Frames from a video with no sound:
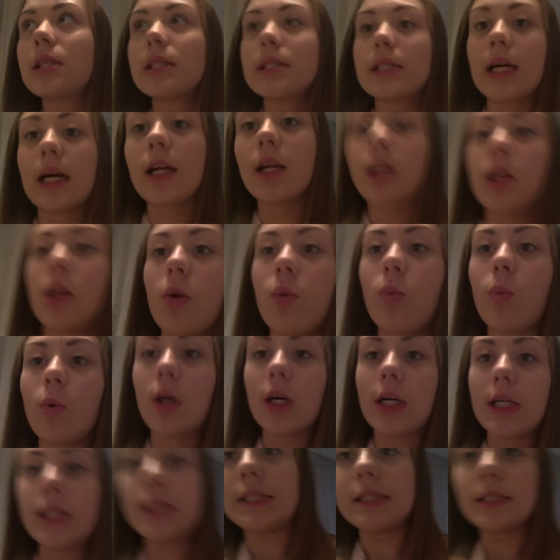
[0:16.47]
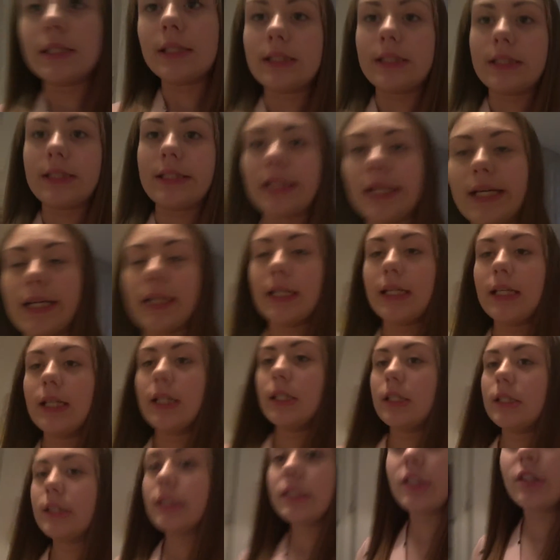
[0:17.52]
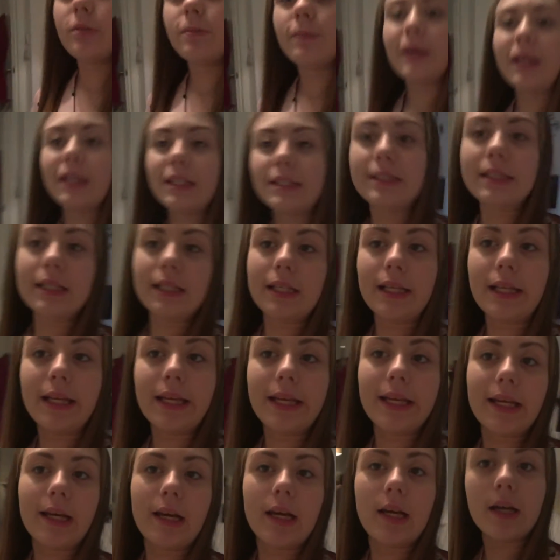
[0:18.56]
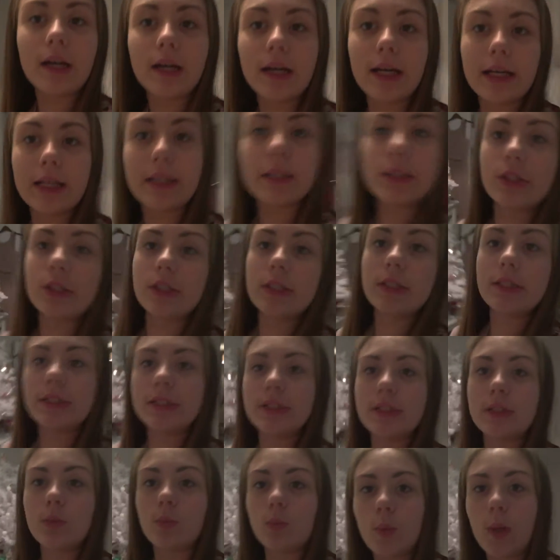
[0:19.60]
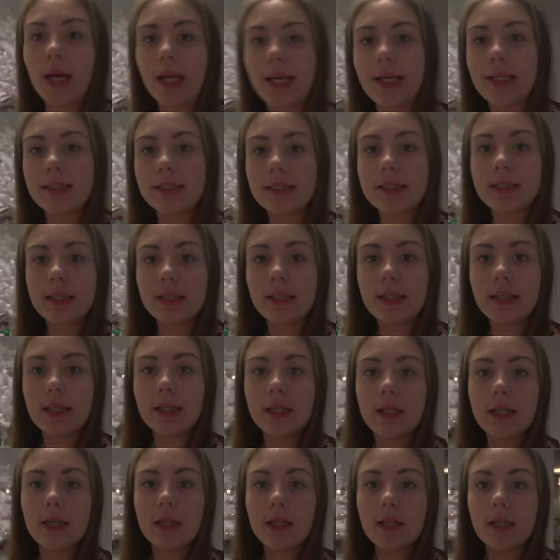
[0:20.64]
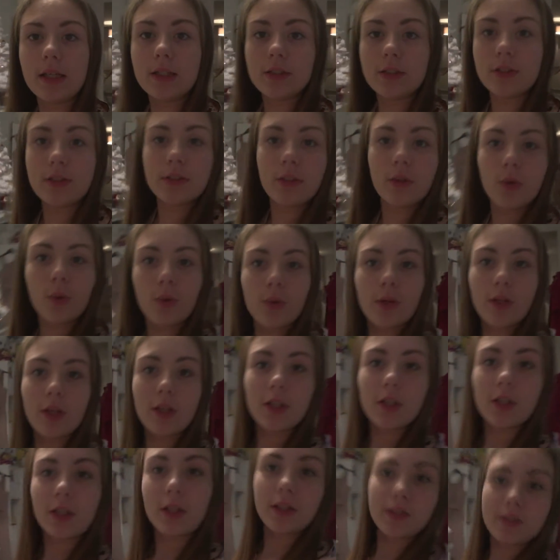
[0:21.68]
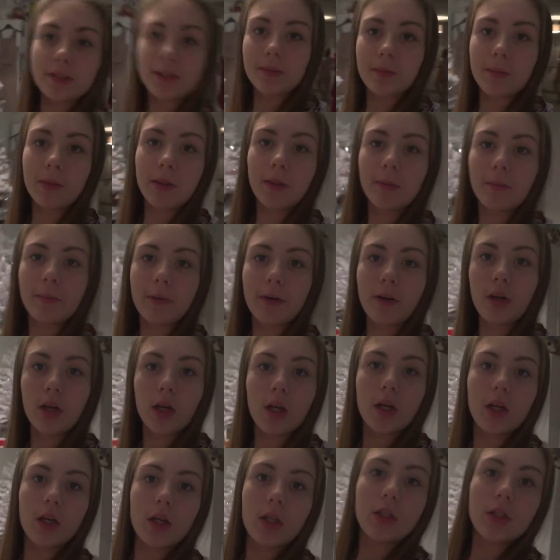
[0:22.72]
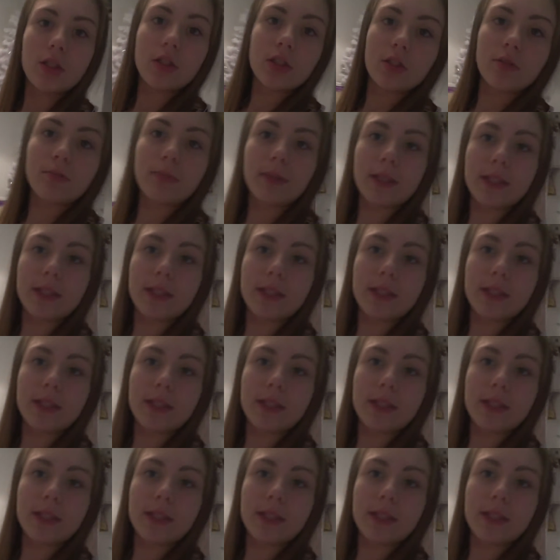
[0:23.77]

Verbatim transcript: telling you what I did today. So basically I just went, oh look you can see me in the mirror. So